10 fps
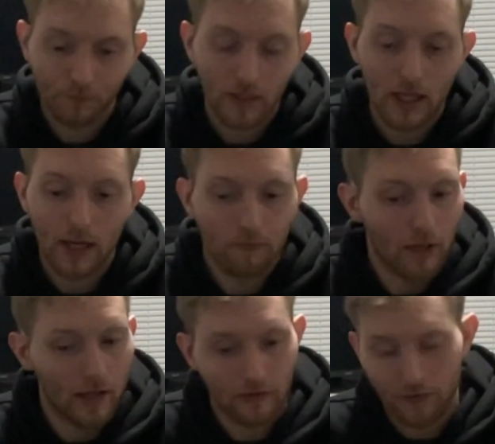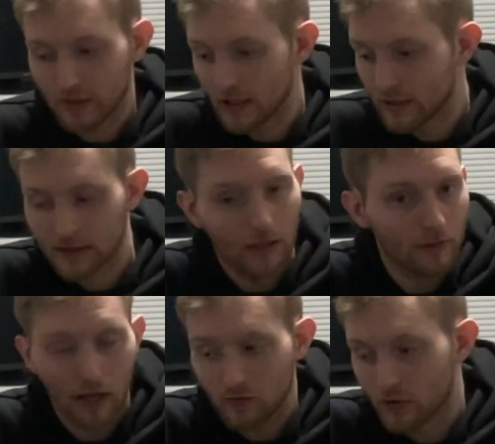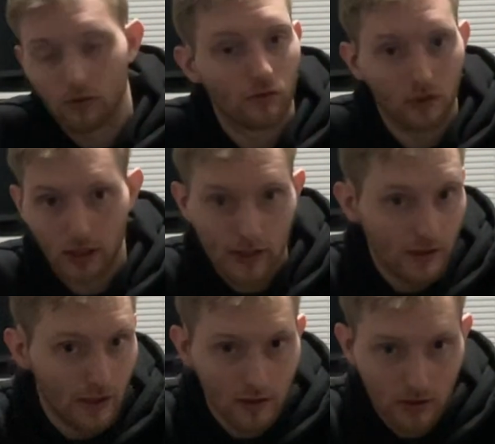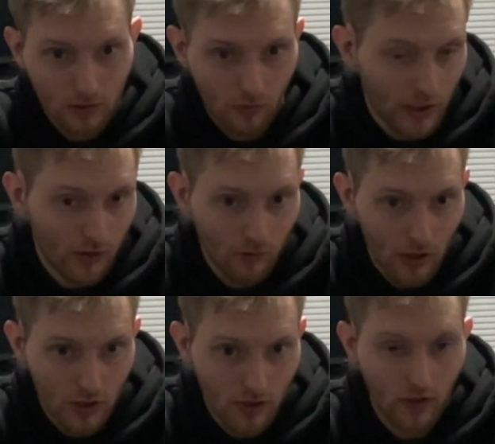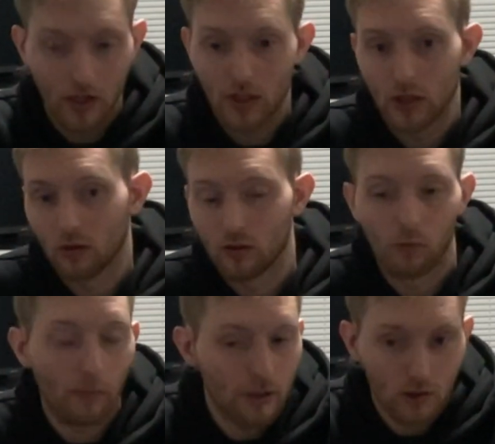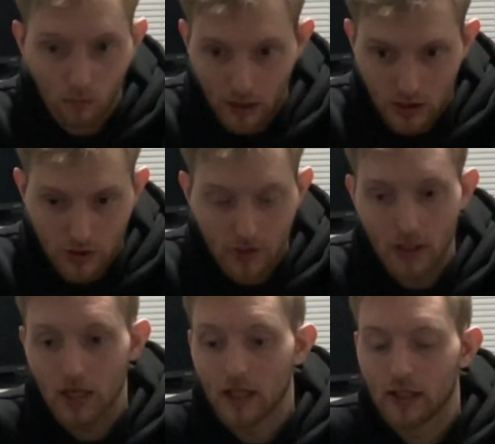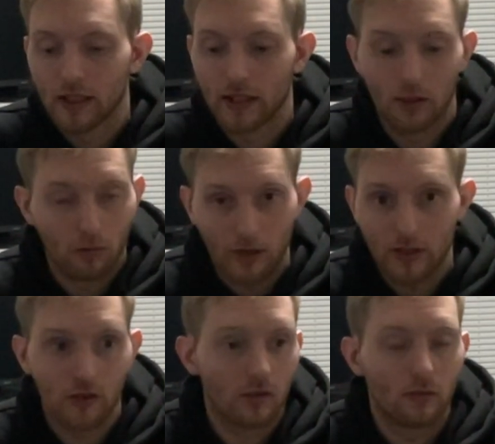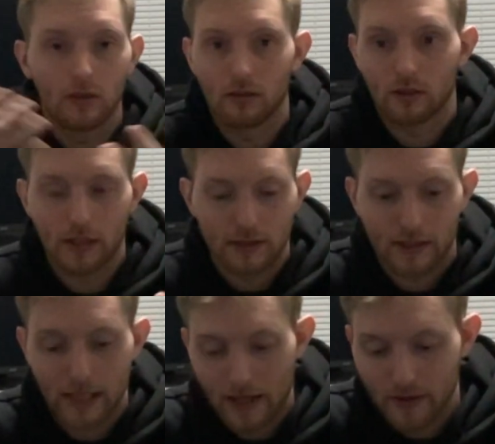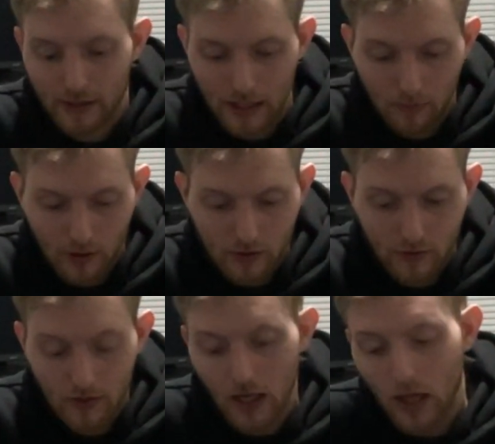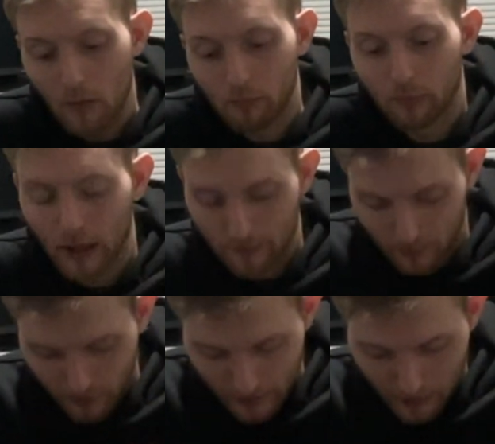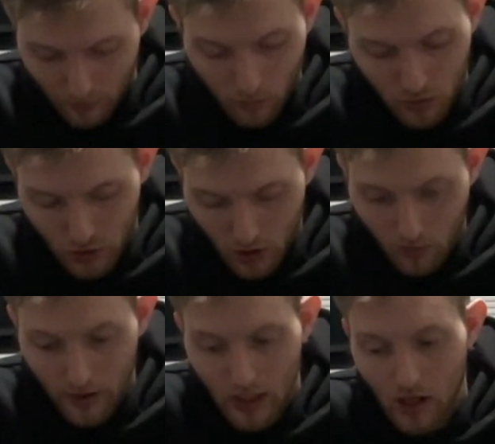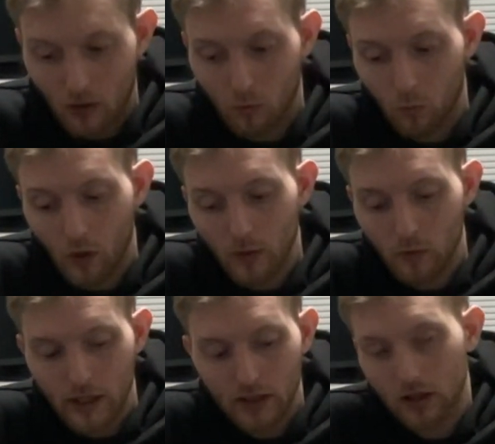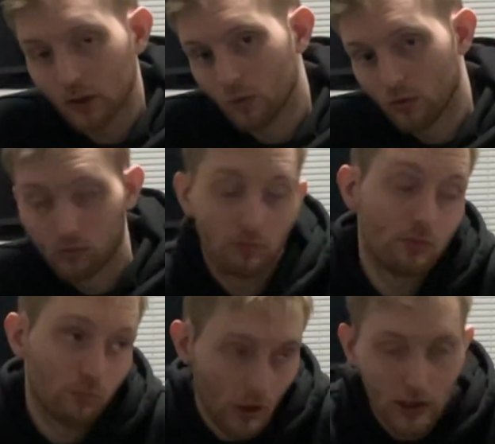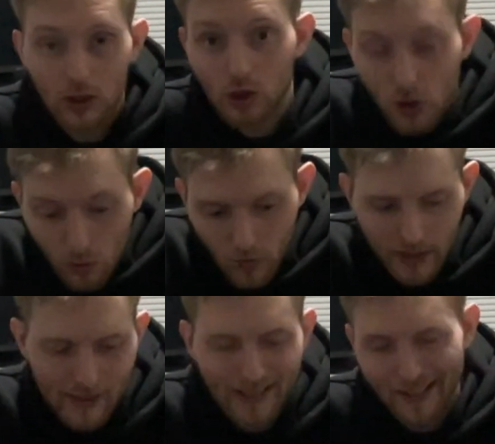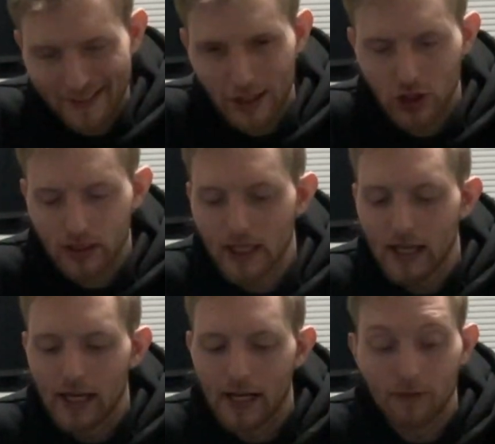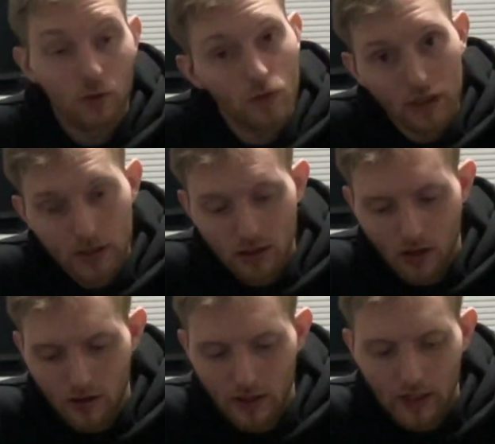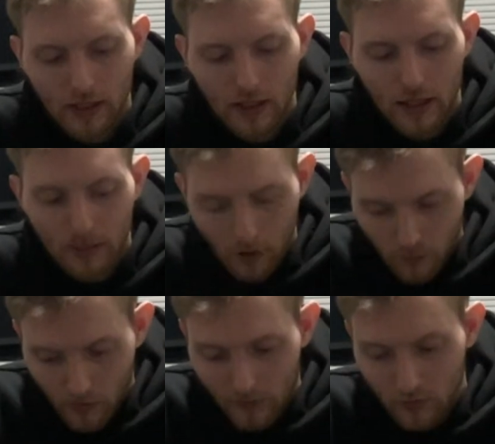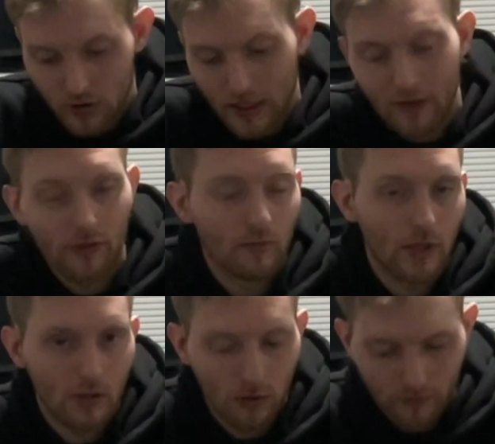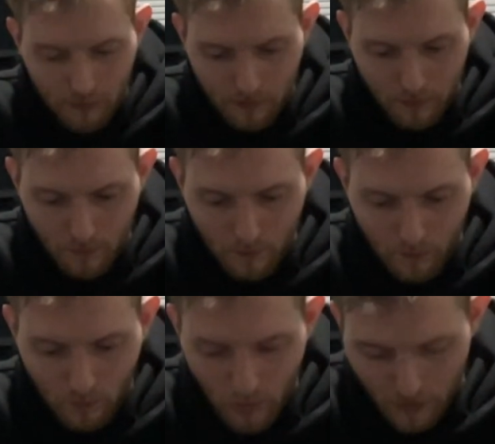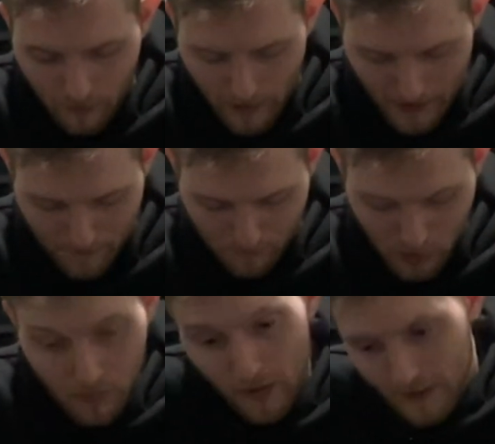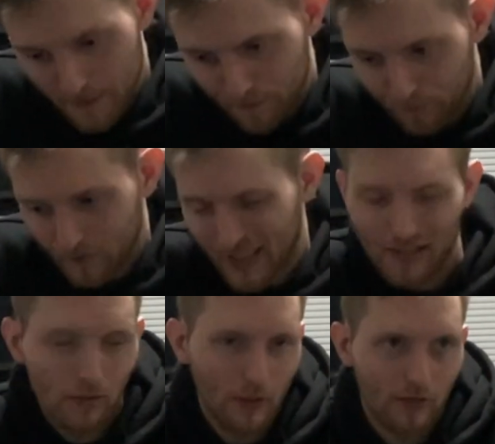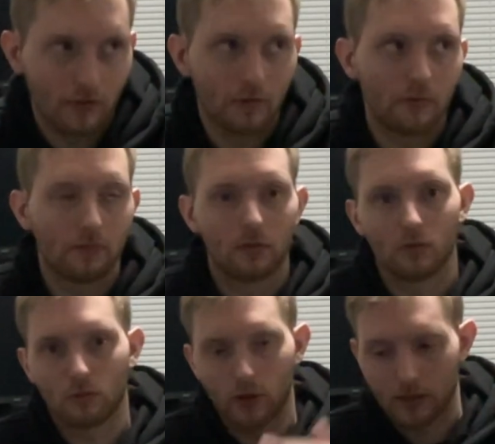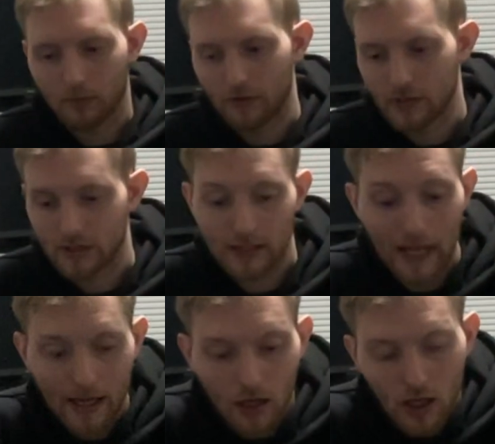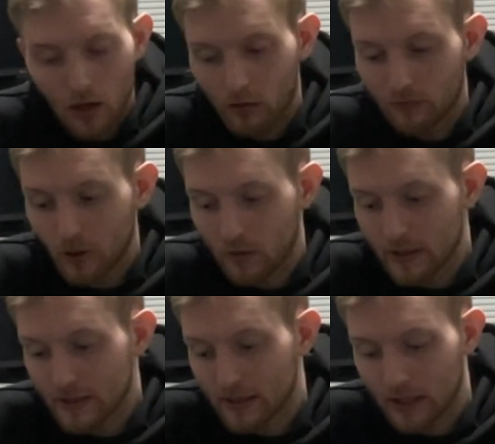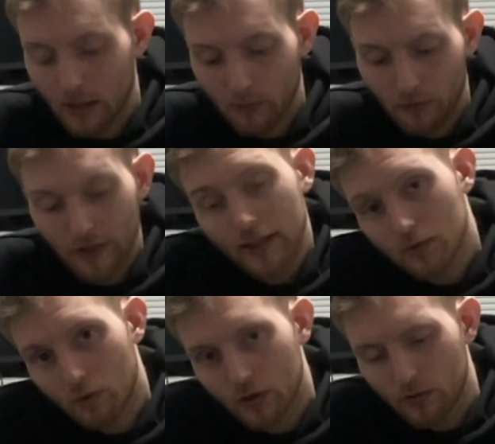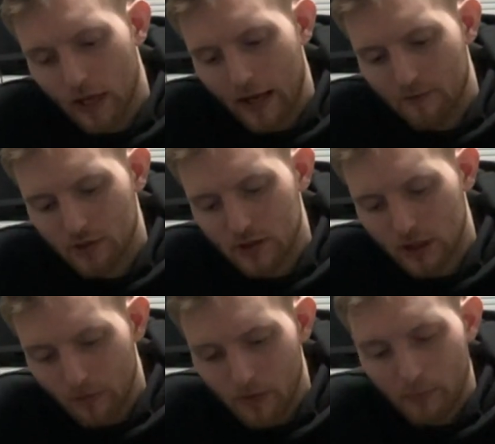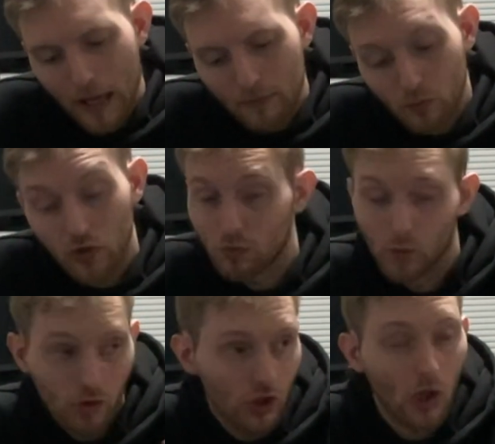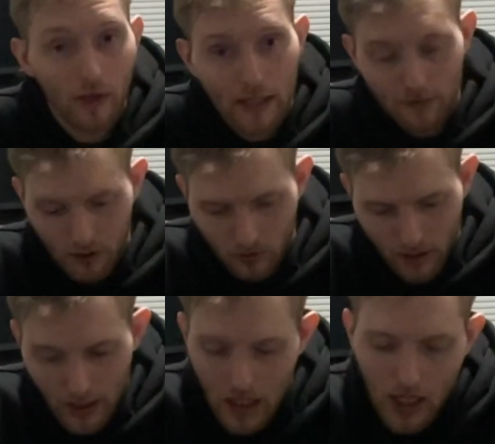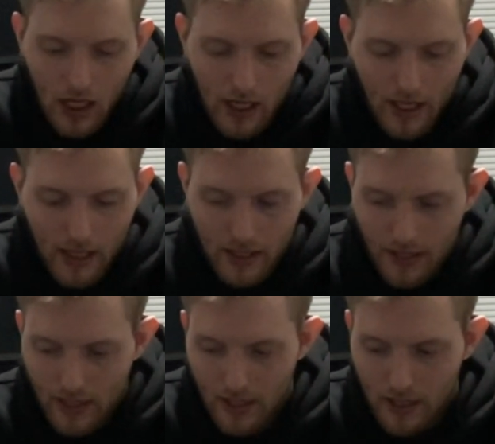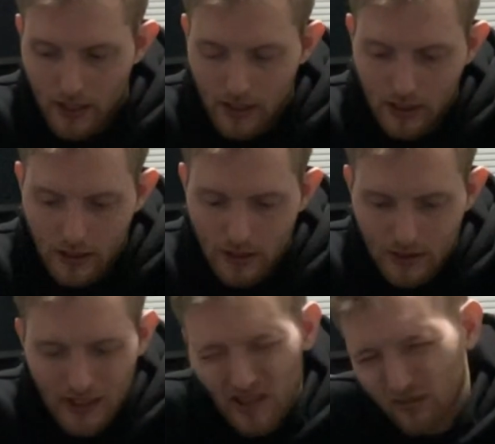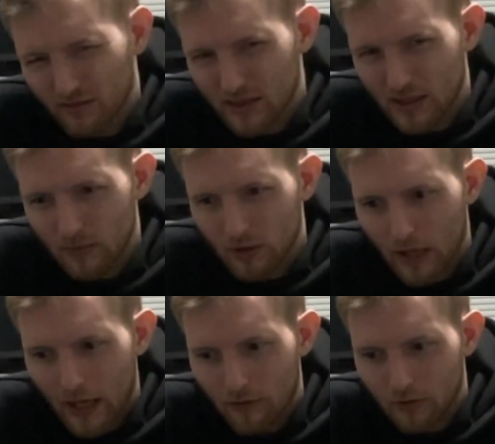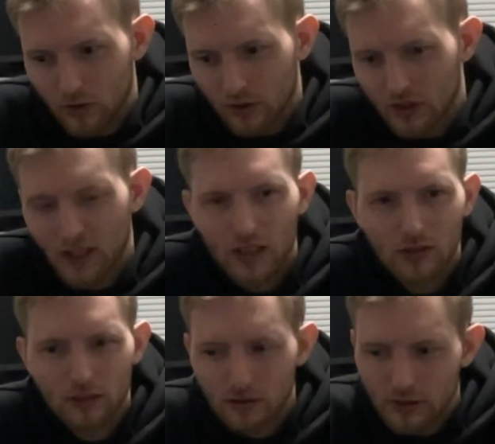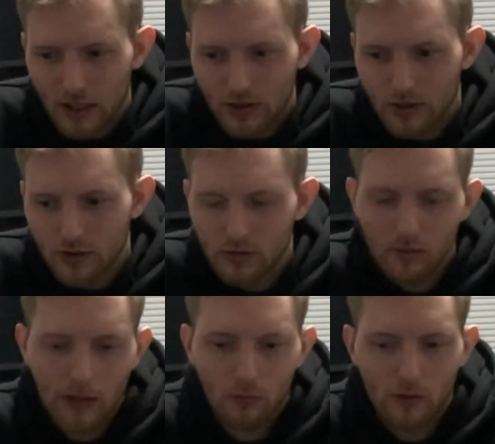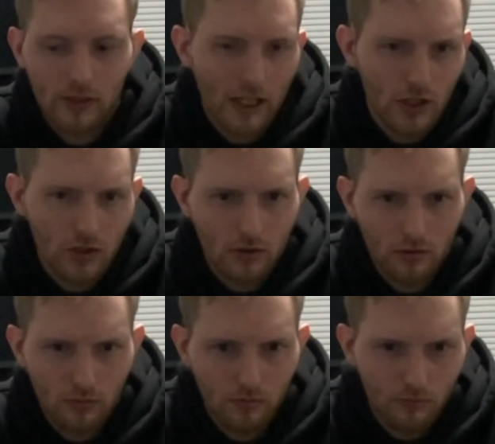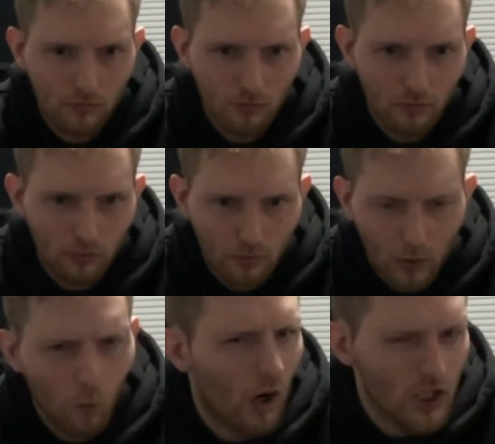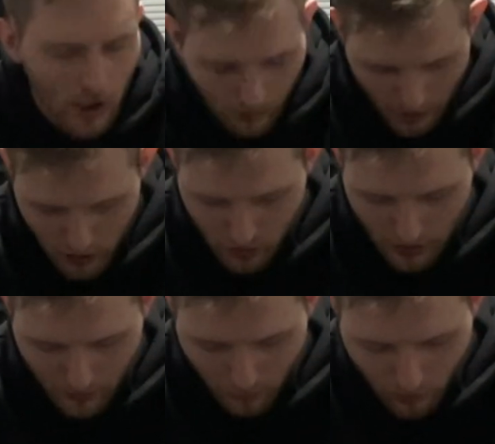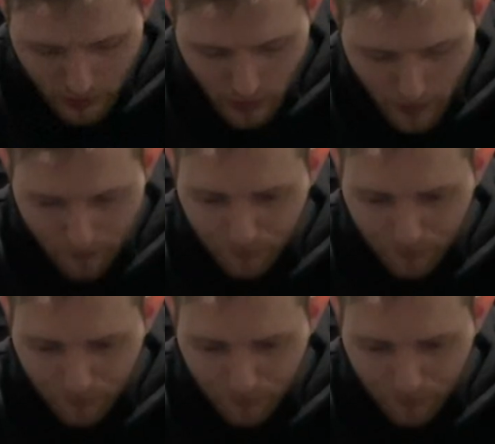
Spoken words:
I've seen sometimes where your guns doesn't register, your weapons don't register, they don't render, things like that. The game renders fine. But again, we will show in our 1 week, or really 2 weeks essentially, of using this card in Marvel Rivals, kind of some things we've experienced. A little bit of quick preface into that. We've noticed a couple things where you have some of the maps, which we will show in that video again, that they don't seem to have good color texture to them. They have weird texture, like washed out texture type look to it.